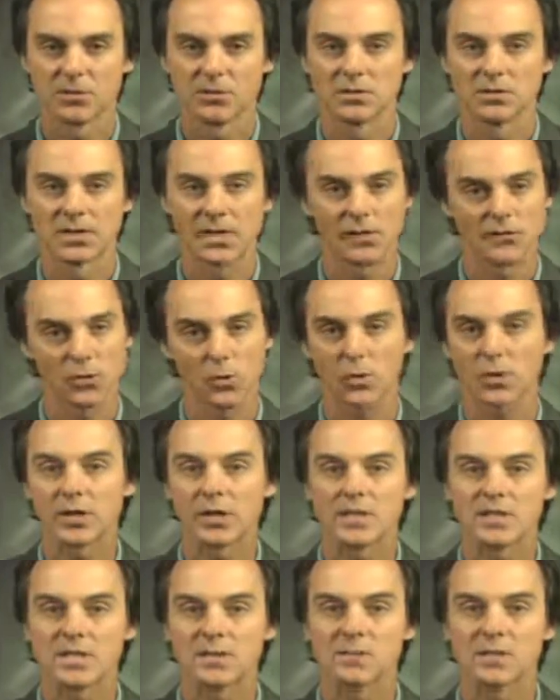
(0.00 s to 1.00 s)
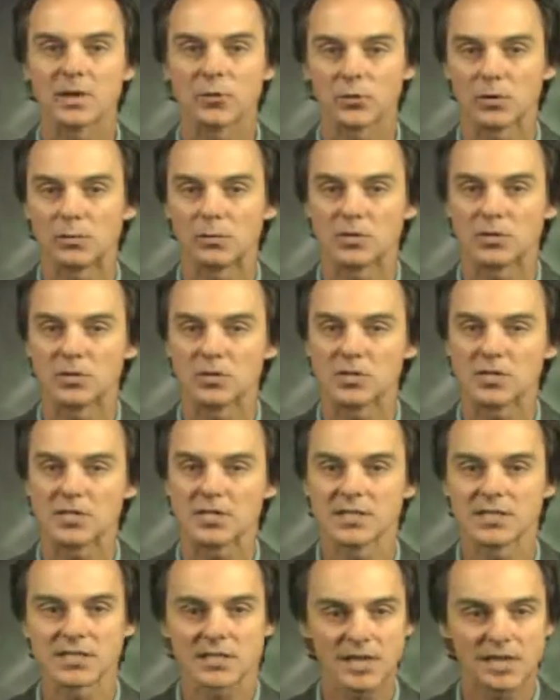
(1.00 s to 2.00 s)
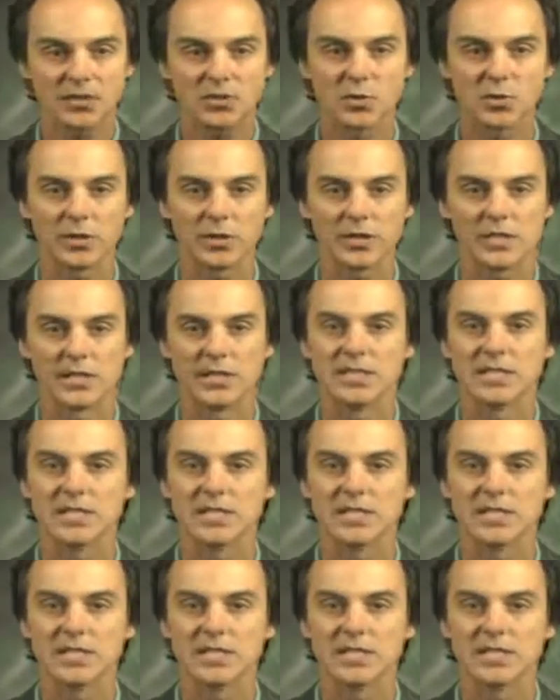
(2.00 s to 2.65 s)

Now, for organisms that reproduce sexually,